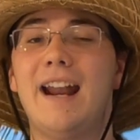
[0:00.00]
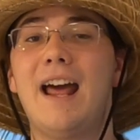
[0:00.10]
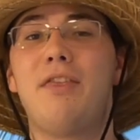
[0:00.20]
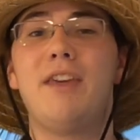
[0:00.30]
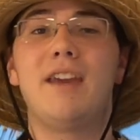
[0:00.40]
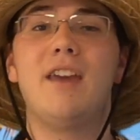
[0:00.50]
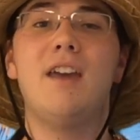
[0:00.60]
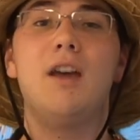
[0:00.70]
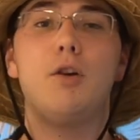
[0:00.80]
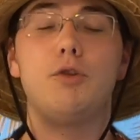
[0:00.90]
and I think
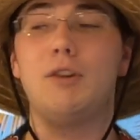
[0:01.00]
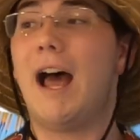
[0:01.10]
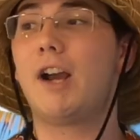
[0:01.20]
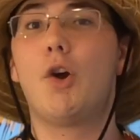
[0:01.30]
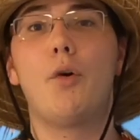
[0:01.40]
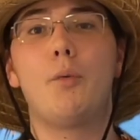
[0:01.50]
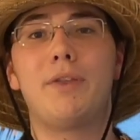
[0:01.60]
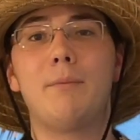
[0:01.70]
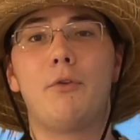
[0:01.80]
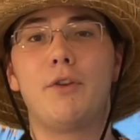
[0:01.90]
not going
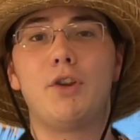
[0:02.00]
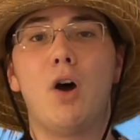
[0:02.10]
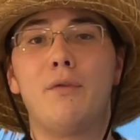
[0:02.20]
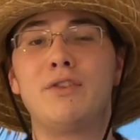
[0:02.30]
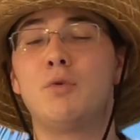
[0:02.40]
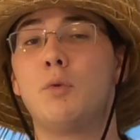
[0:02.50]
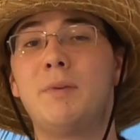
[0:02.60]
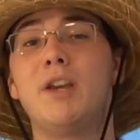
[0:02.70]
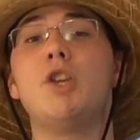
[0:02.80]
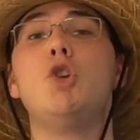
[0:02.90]
with him for the Dolphins would
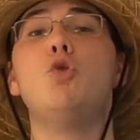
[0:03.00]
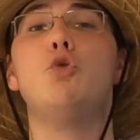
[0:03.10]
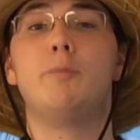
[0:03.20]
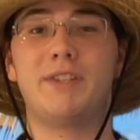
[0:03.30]
be a huge